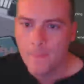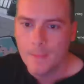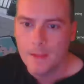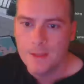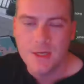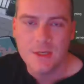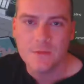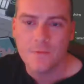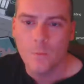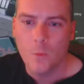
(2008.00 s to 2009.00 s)
it changes
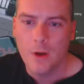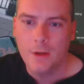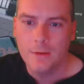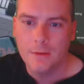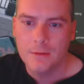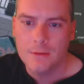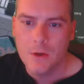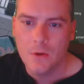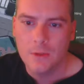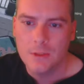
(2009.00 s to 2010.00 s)
from white to
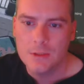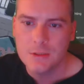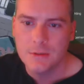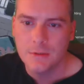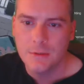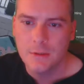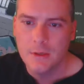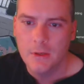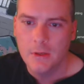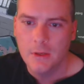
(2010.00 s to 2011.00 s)
orange.
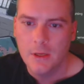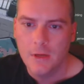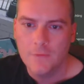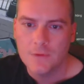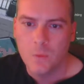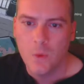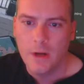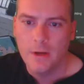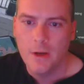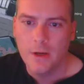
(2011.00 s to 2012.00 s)
If it's
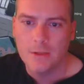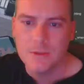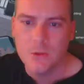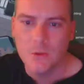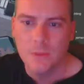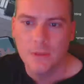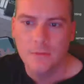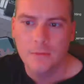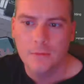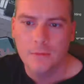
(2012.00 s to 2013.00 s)
white, I can zoom in.
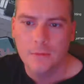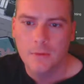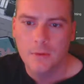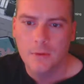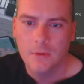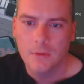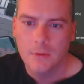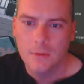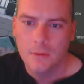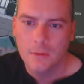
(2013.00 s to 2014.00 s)

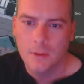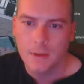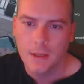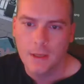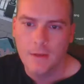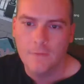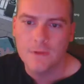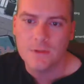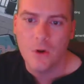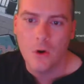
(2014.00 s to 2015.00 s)
Okay, if
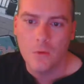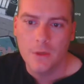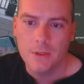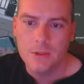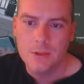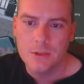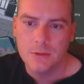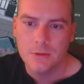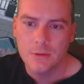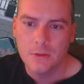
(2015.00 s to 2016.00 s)
it's orange,
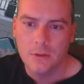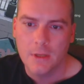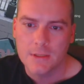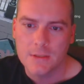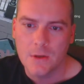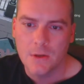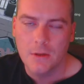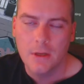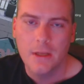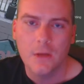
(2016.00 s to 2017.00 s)
like so,
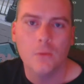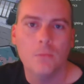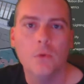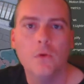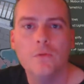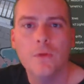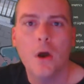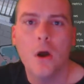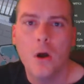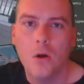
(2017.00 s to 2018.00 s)
it will move the
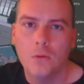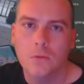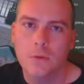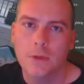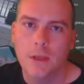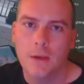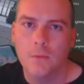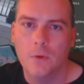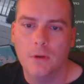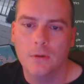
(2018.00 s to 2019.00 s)
whole
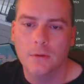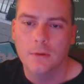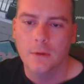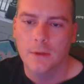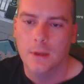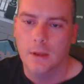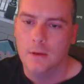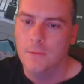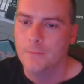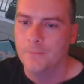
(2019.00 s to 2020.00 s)
camera. Okay,
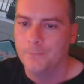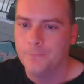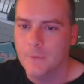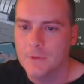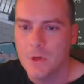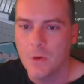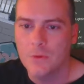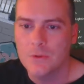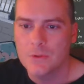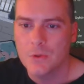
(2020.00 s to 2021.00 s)
so I want
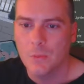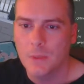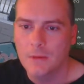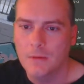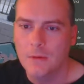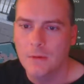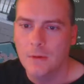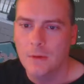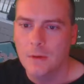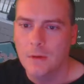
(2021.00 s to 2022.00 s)
to zoom in
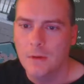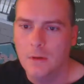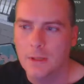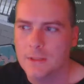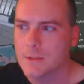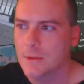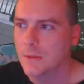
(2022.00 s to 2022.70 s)
like so.